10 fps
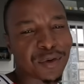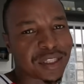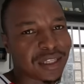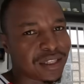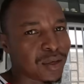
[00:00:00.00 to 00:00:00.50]

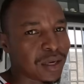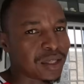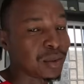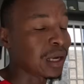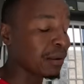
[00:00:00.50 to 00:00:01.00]

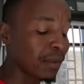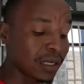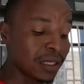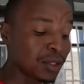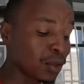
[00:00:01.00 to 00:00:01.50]
$6, you can
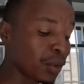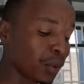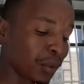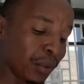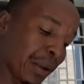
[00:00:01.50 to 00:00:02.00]
imagine. So
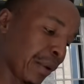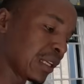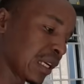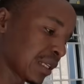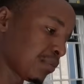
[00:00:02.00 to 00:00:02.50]
we will
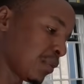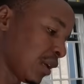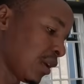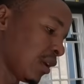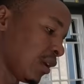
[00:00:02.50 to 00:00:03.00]
just
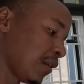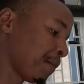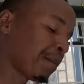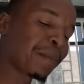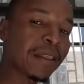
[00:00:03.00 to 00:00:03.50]
be
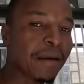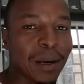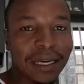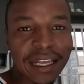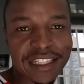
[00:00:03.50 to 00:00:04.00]

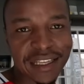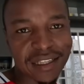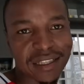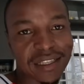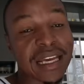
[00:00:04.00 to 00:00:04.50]
managing
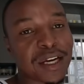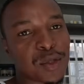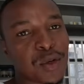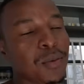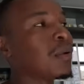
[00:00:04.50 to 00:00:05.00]
it here at
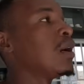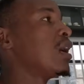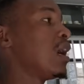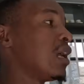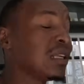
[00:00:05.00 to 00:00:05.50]
home,
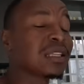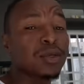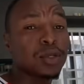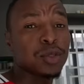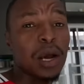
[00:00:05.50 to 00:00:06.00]
and this is
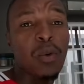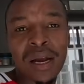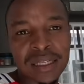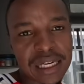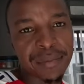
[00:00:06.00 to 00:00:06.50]
also a
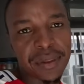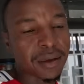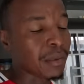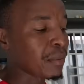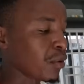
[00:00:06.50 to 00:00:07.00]
one-time
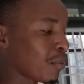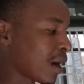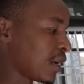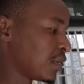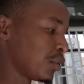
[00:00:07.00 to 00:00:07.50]
thing. Maybe we
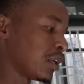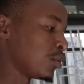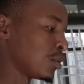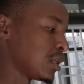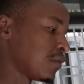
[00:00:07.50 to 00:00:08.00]
buy it, we'll
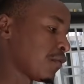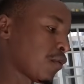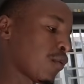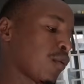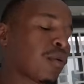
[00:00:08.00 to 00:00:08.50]
use it
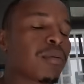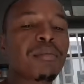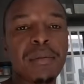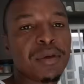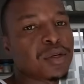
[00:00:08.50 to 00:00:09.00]
for
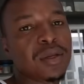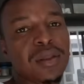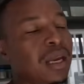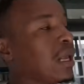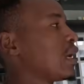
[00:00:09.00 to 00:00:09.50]
maybe
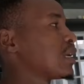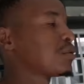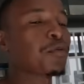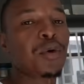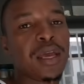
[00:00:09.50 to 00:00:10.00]
3 years,
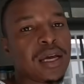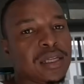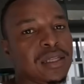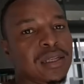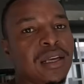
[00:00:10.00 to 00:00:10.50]
4
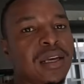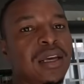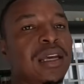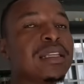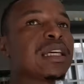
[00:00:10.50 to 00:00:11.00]
years,
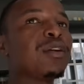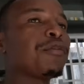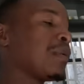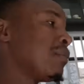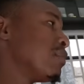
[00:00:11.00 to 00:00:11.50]
instead
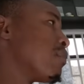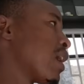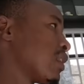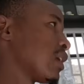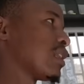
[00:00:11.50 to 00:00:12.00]
of maybe
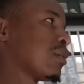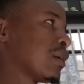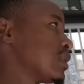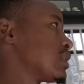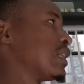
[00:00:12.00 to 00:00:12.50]
buying the other
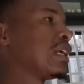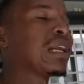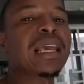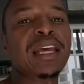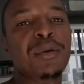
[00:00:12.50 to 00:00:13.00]
ones, and then
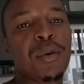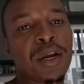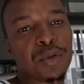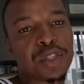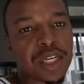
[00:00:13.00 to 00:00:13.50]
again we
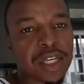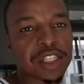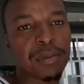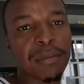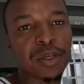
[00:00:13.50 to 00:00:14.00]
want to
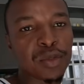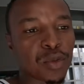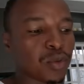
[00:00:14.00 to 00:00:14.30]
change maybe to